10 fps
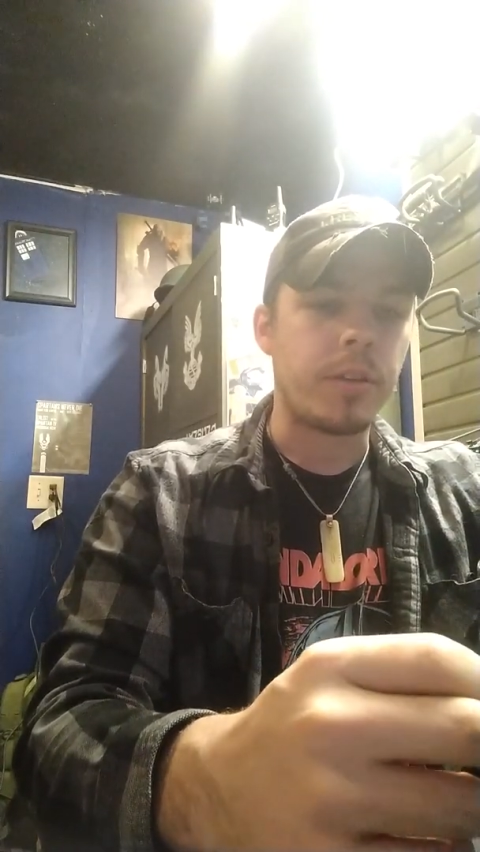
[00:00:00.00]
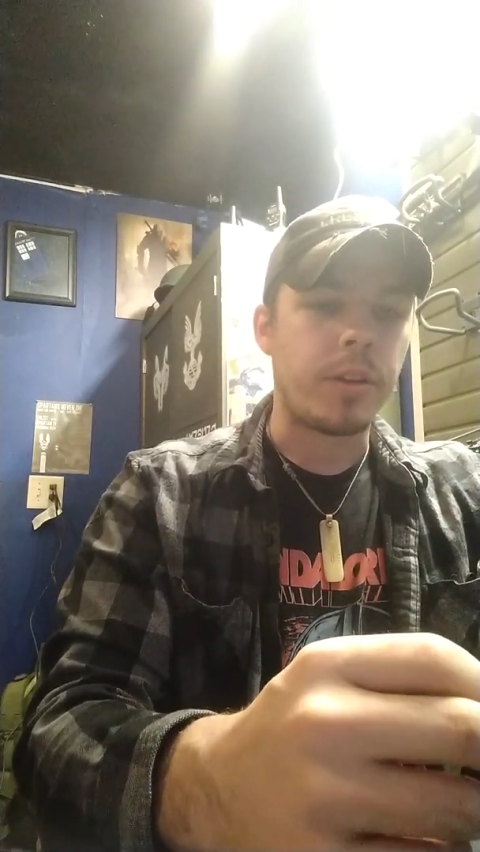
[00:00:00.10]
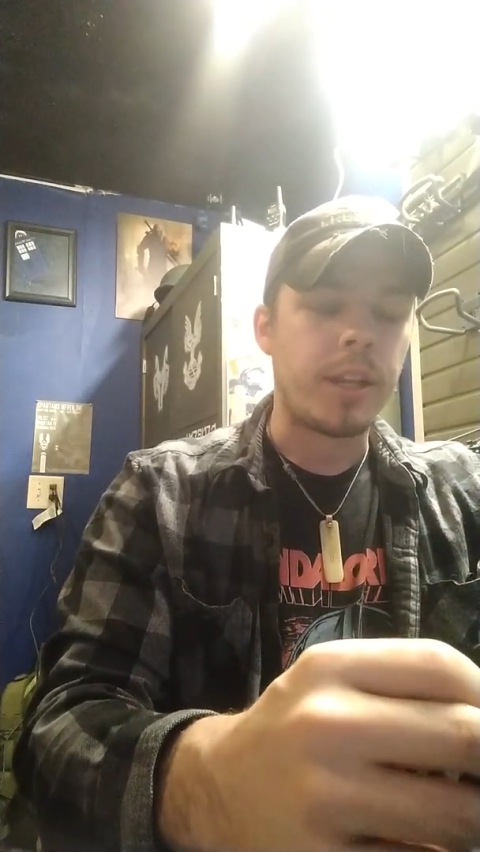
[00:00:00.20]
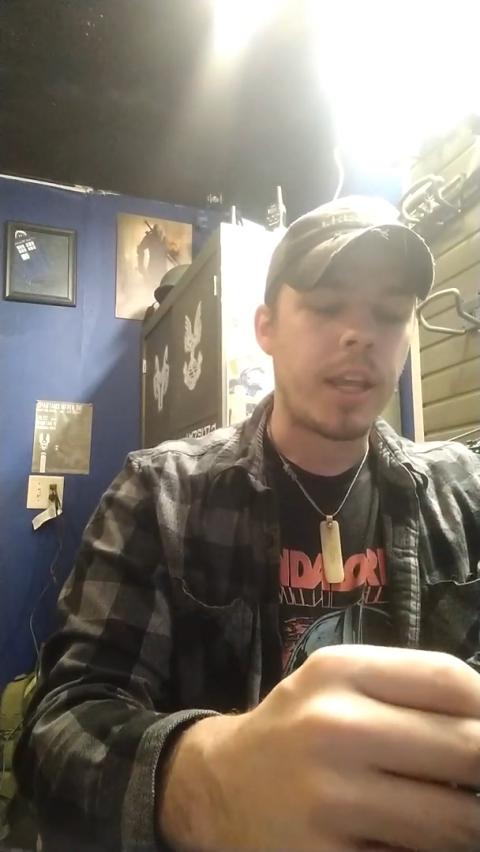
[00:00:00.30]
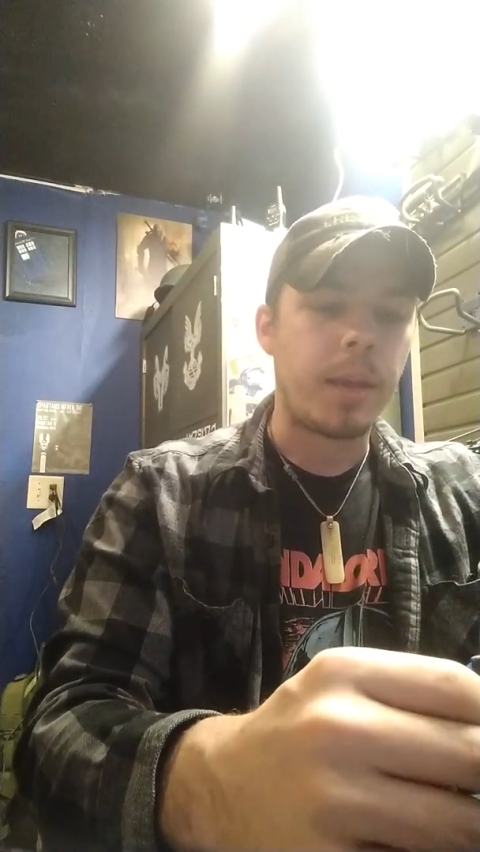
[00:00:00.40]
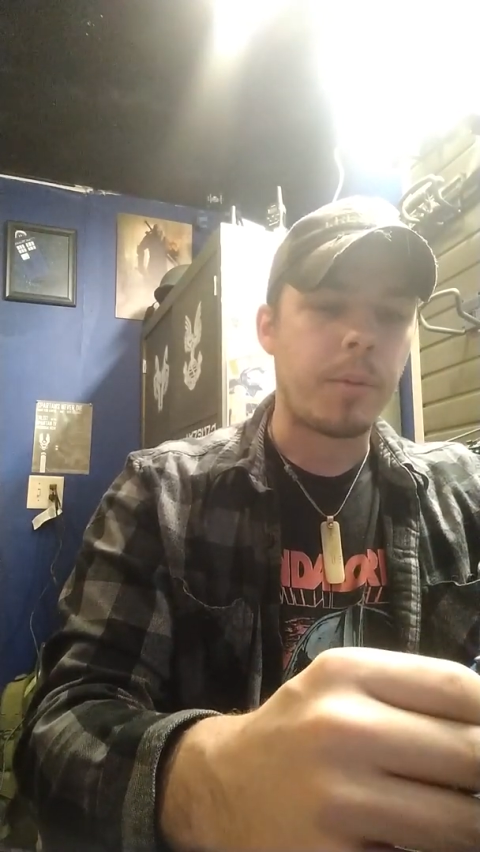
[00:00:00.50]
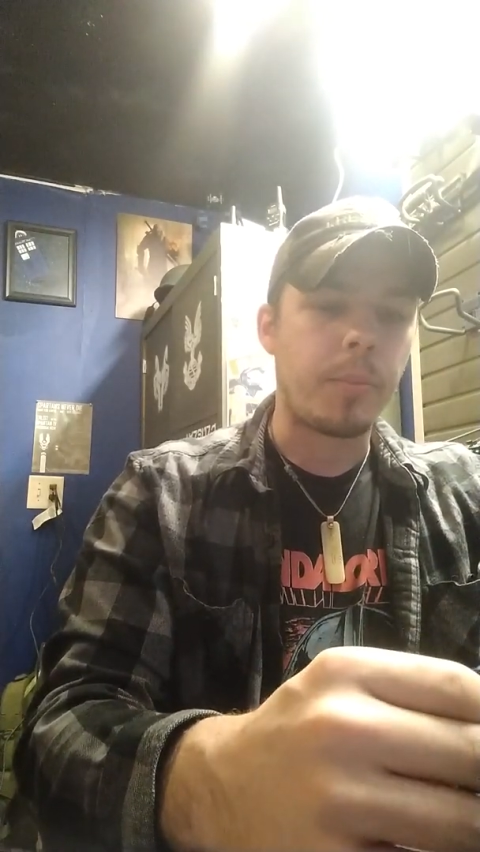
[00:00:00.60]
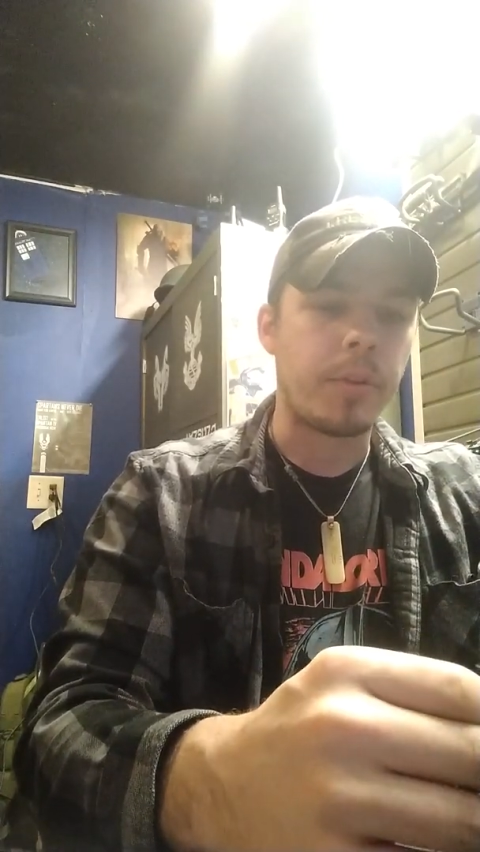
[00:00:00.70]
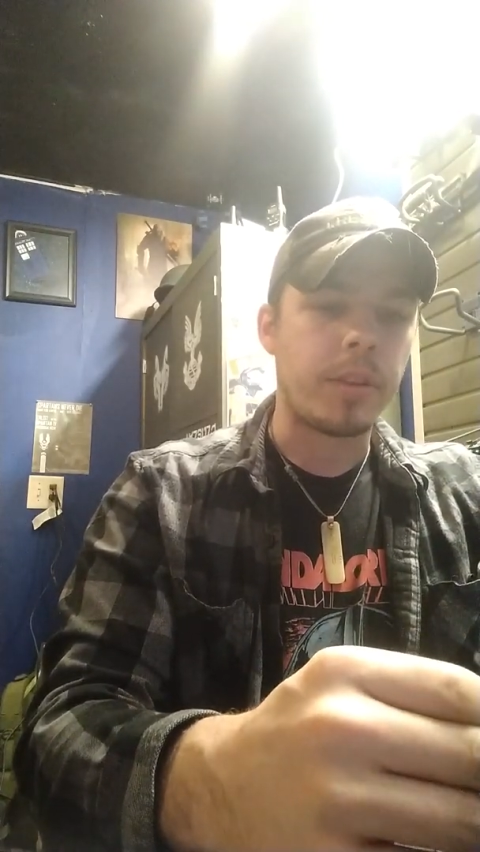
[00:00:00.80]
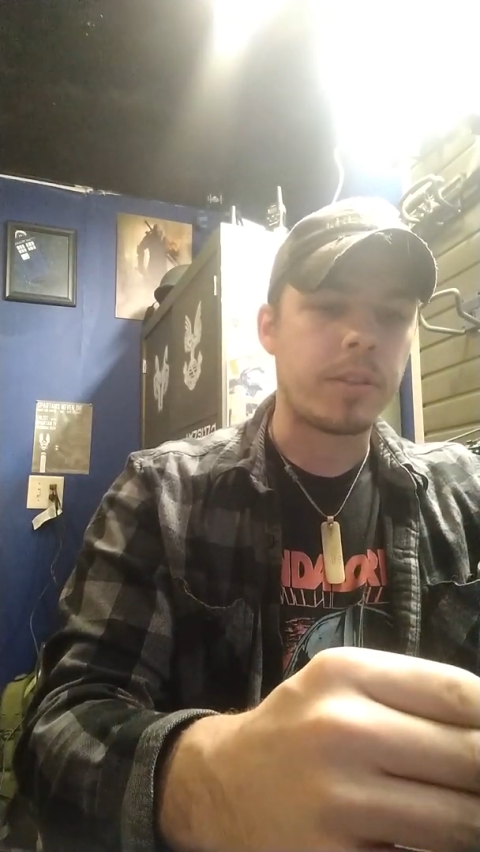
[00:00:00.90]
ago, and he came
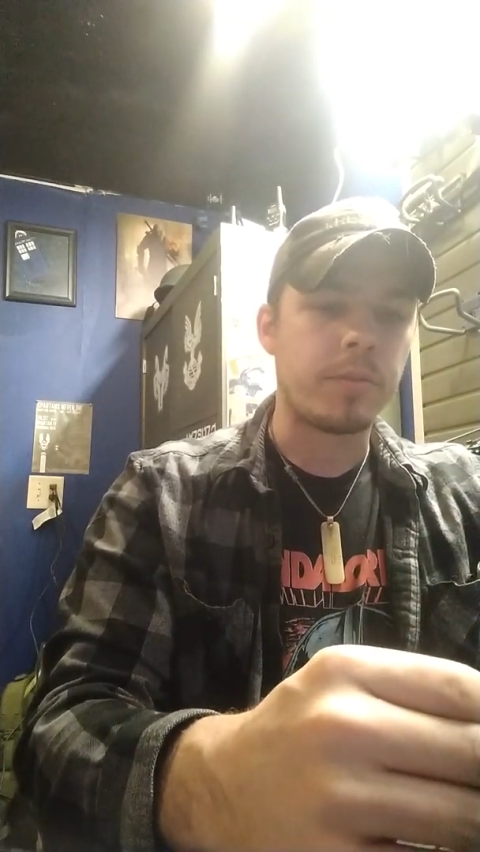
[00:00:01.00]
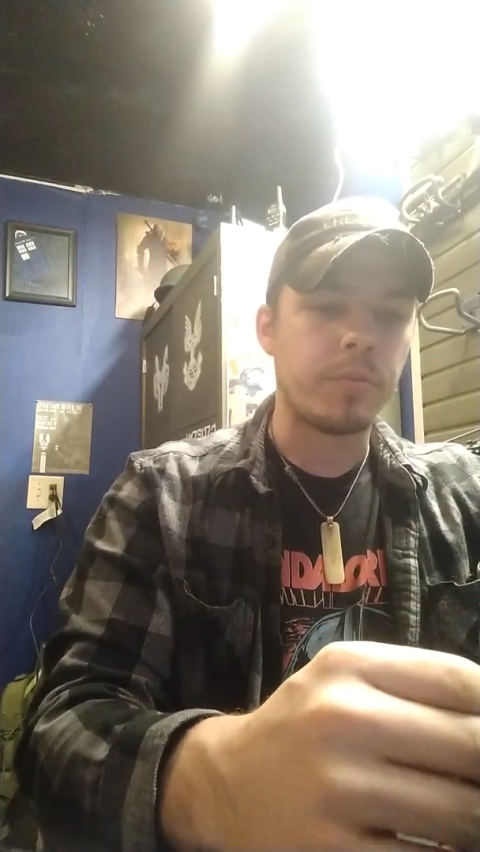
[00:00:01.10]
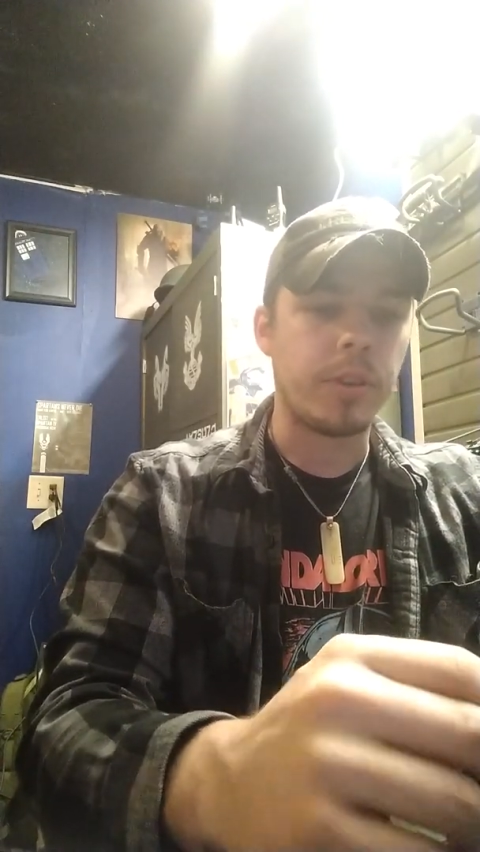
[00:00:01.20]
up with this